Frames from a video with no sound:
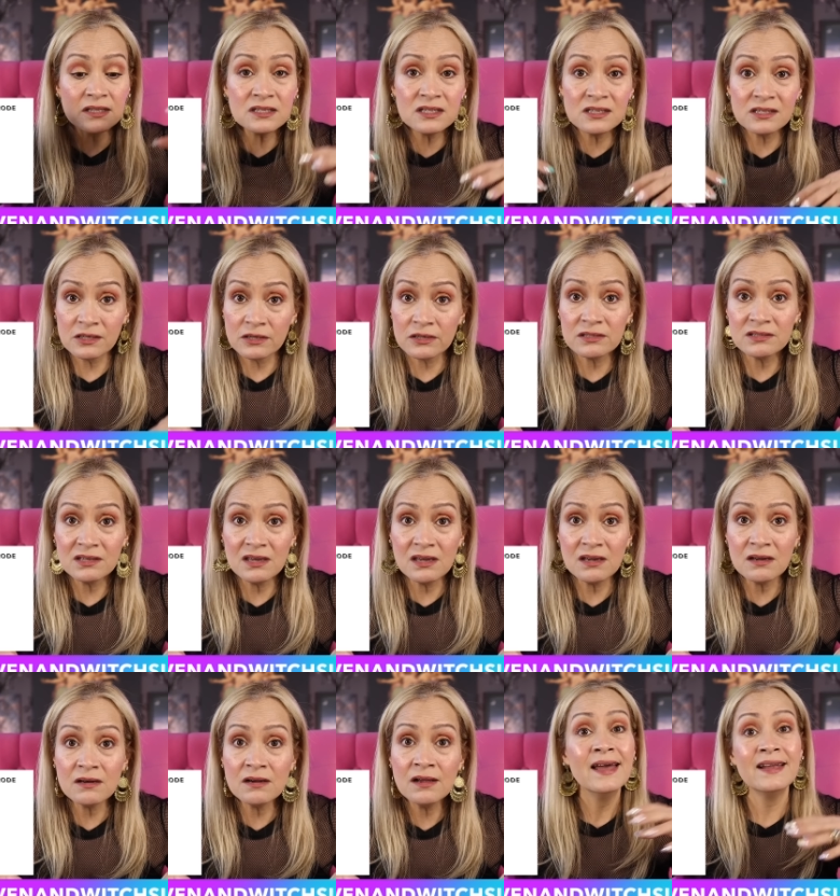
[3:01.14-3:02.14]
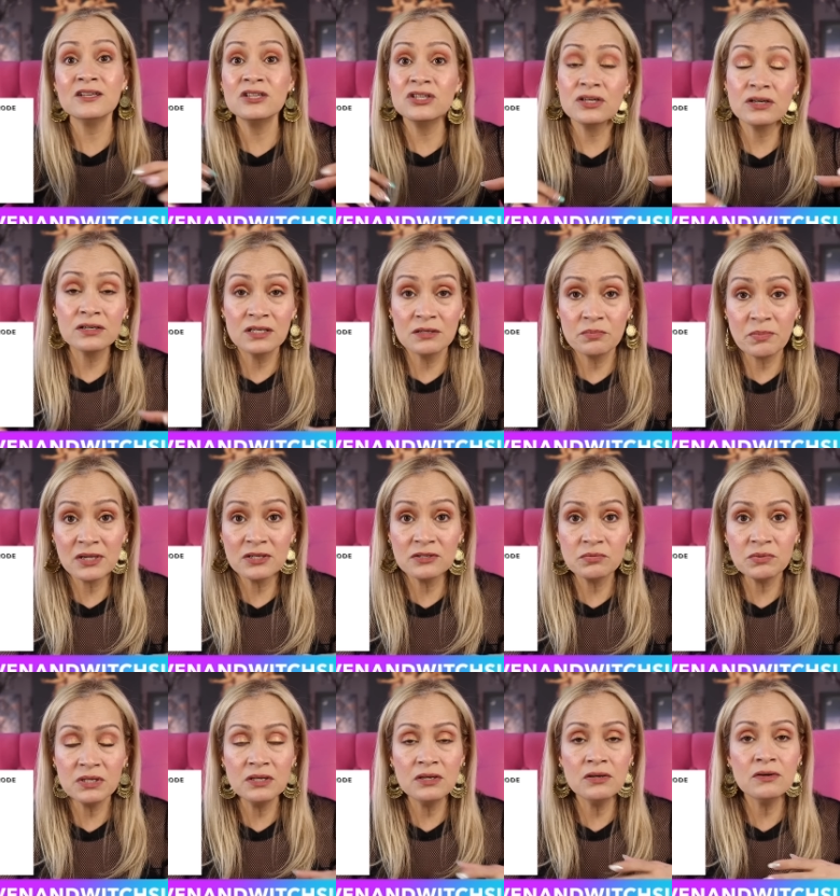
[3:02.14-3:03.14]
discuss here and I share spells
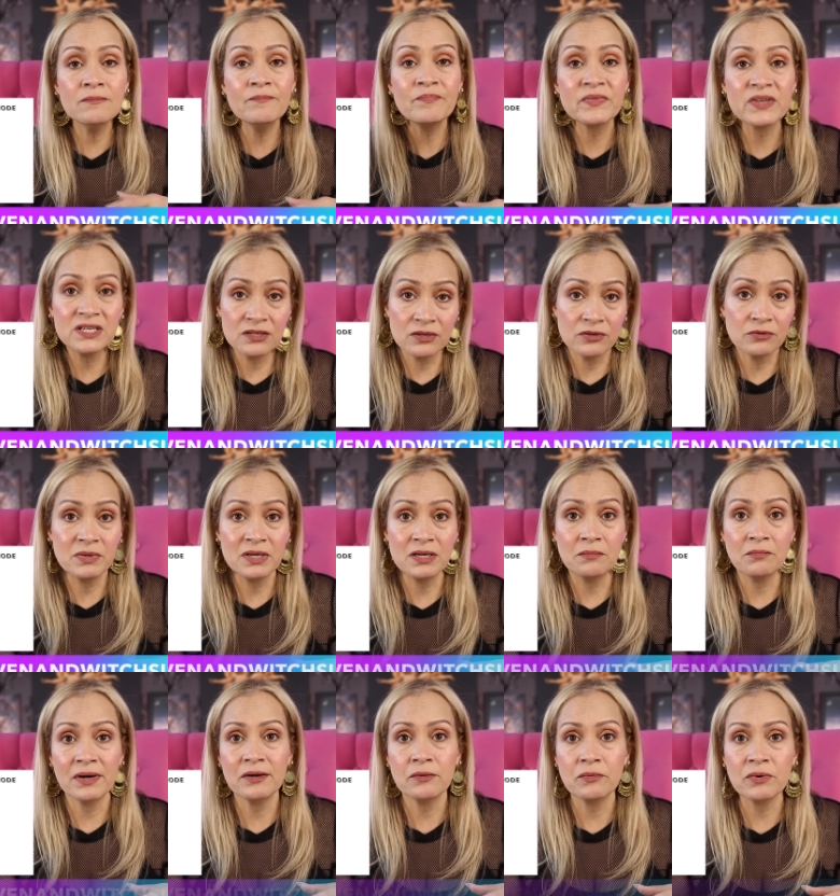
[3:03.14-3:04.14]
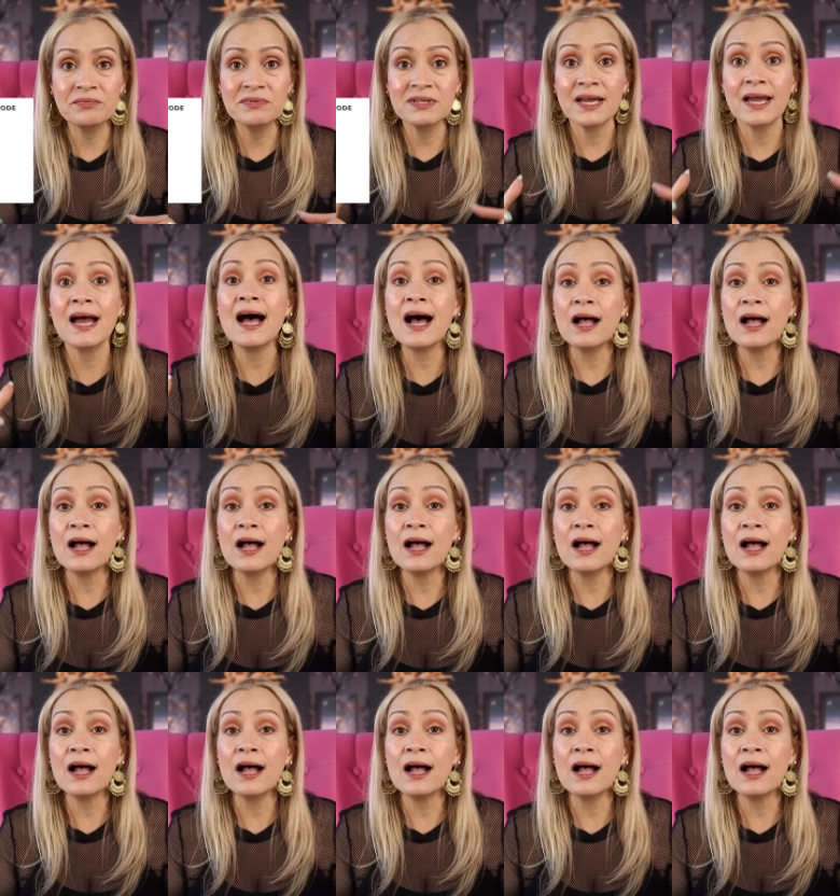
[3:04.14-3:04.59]
with you, it's going to be in my website.